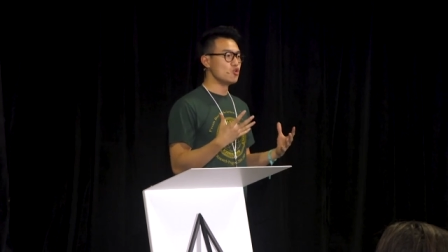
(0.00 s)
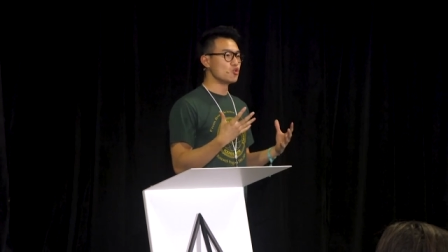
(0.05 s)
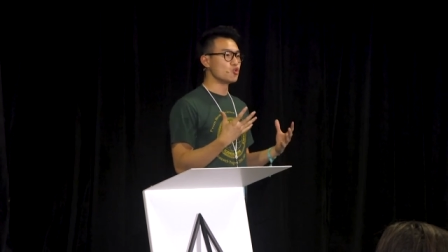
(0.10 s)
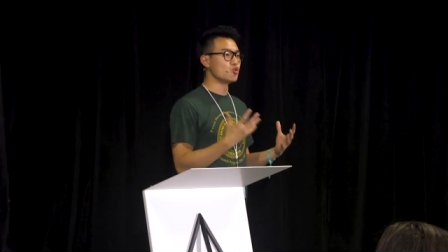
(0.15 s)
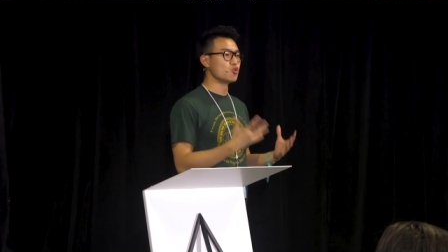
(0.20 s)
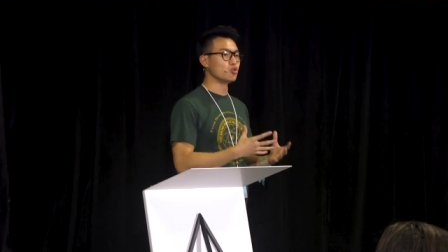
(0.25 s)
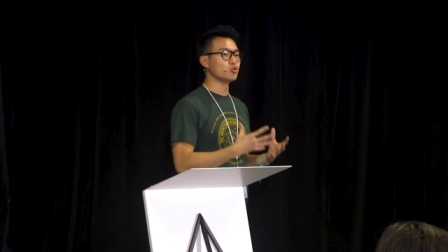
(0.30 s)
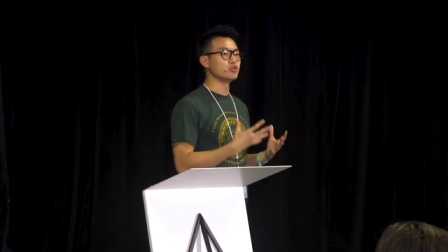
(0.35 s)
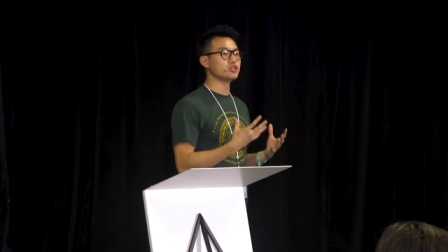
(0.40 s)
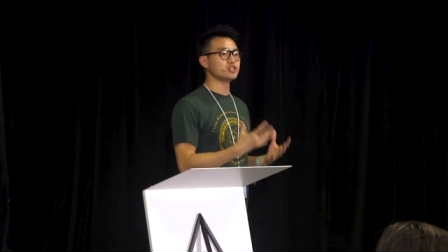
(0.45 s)

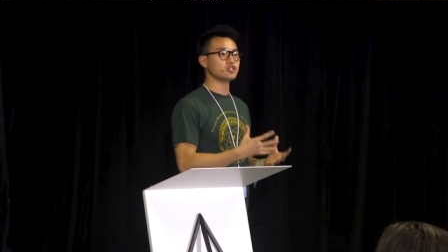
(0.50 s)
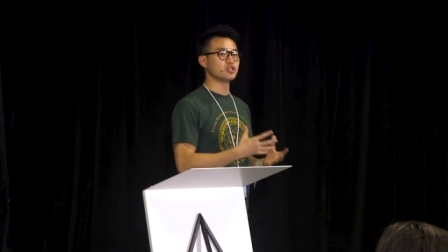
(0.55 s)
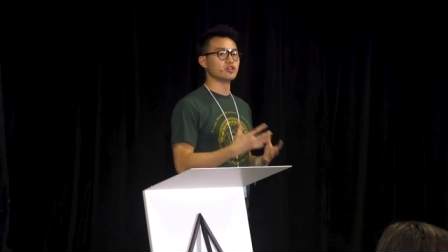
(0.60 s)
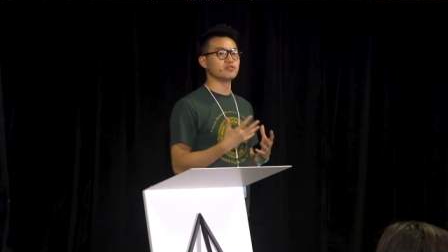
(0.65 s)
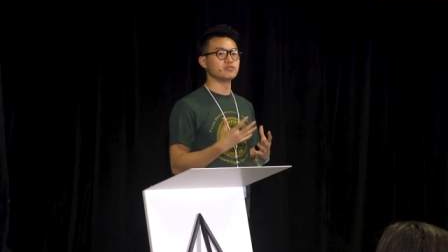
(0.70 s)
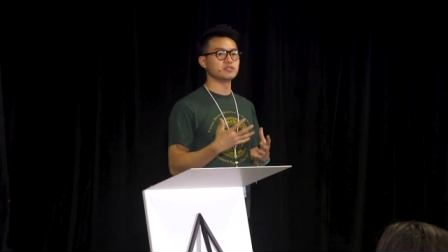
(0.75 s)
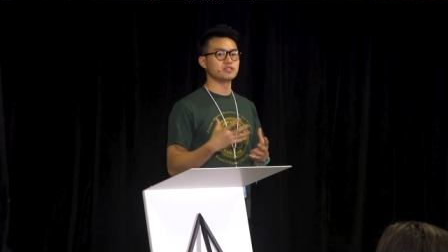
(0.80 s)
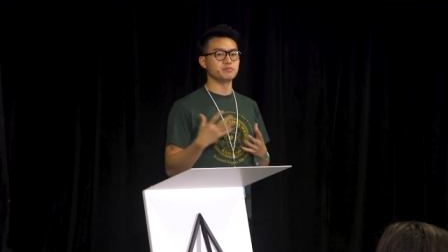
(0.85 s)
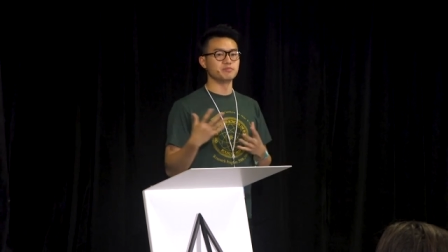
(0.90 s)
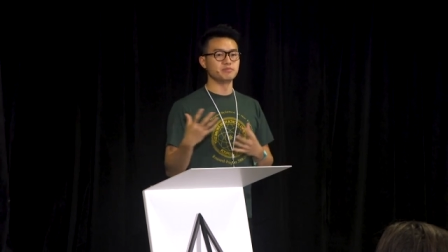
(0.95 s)
who
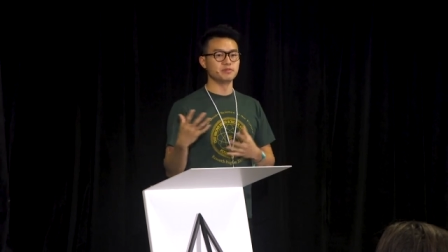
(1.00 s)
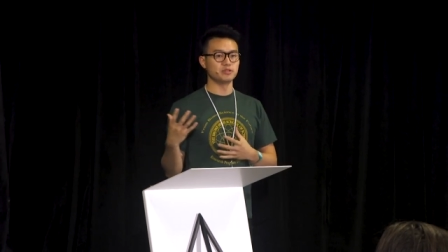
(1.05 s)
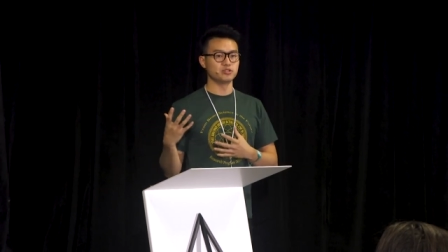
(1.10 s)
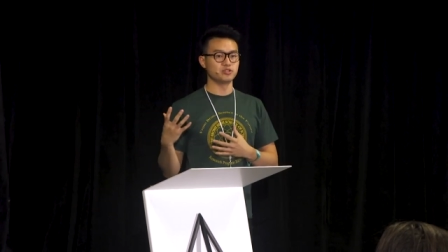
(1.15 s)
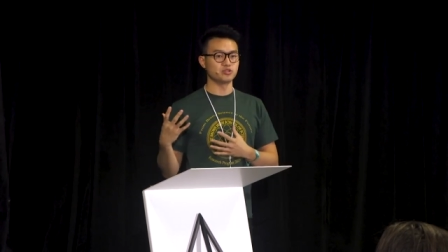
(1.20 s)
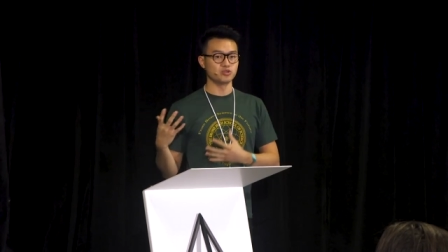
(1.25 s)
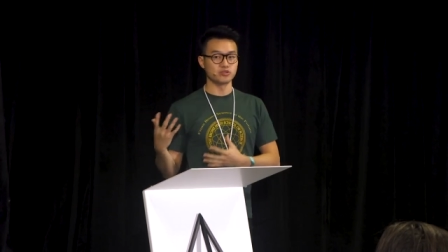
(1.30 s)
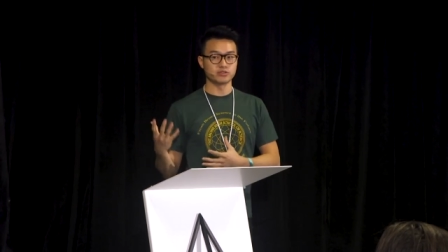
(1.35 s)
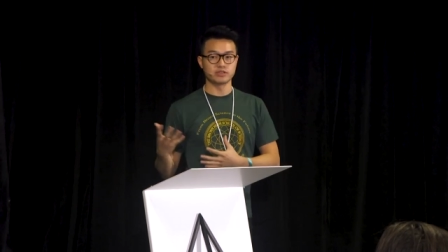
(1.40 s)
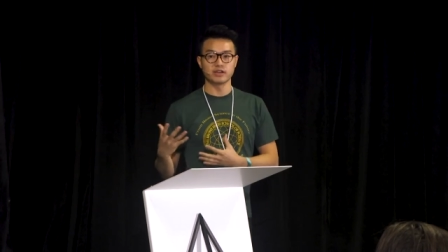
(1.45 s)
deserves to be,
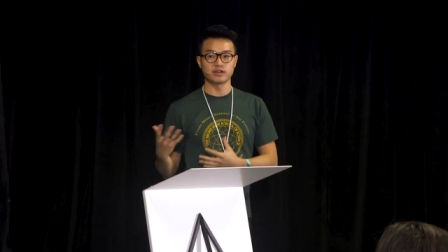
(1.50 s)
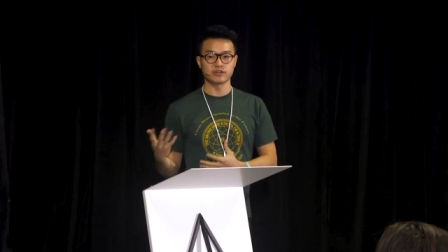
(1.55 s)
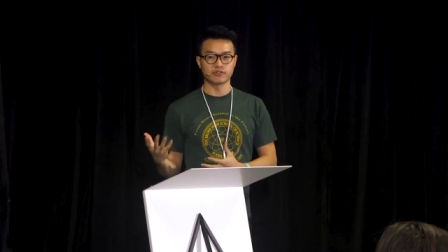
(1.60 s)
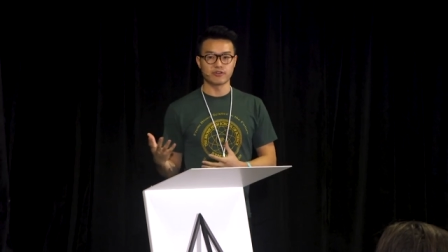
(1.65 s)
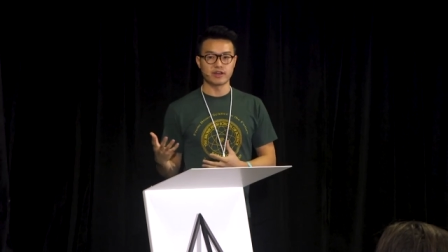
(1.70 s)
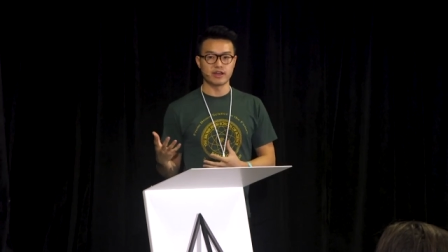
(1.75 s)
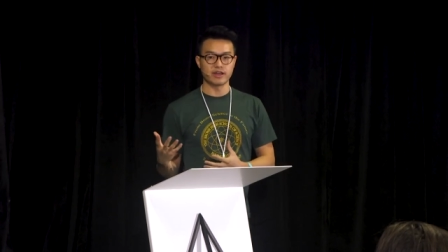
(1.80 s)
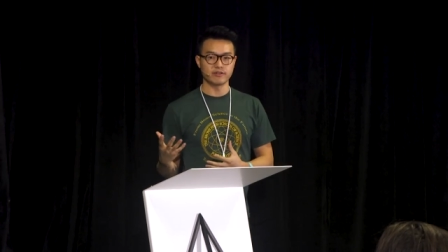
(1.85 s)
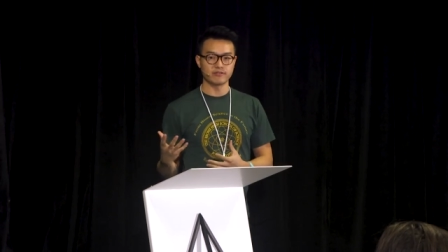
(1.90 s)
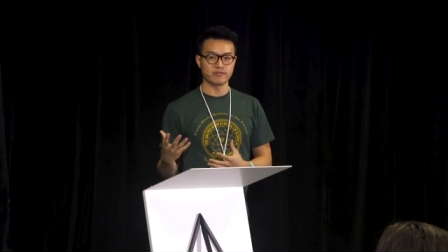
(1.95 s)
to get a
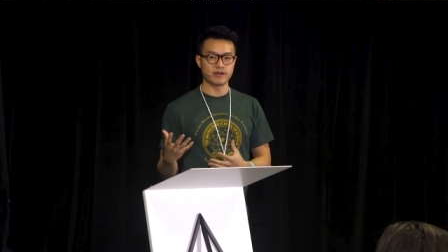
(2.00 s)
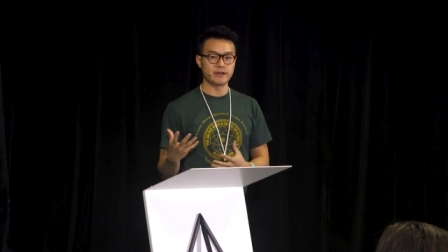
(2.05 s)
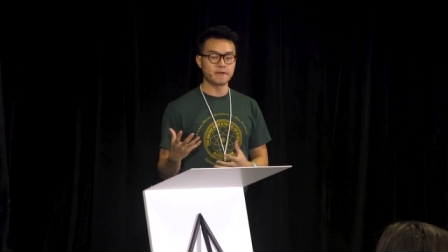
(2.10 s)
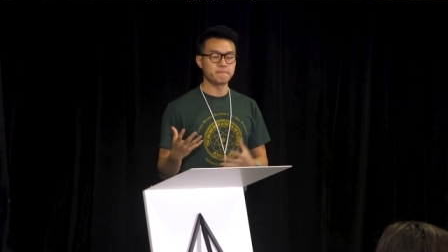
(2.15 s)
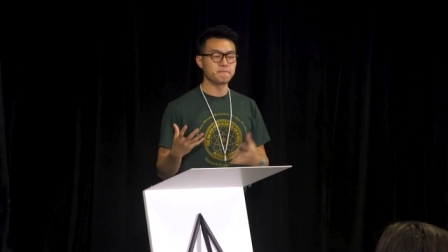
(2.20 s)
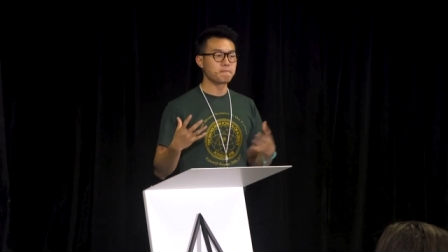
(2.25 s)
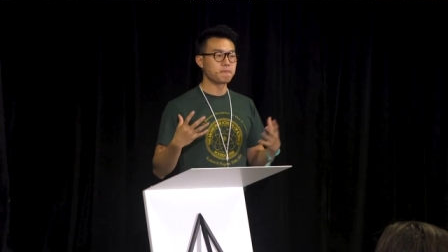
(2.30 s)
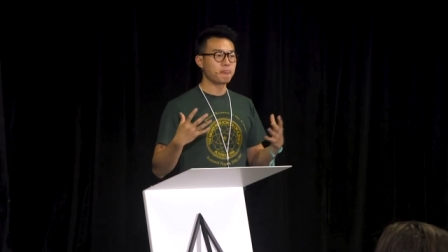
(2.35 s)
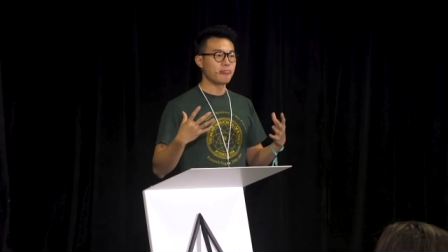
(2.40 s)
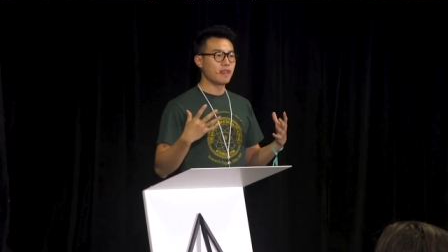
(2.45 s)
grant, right?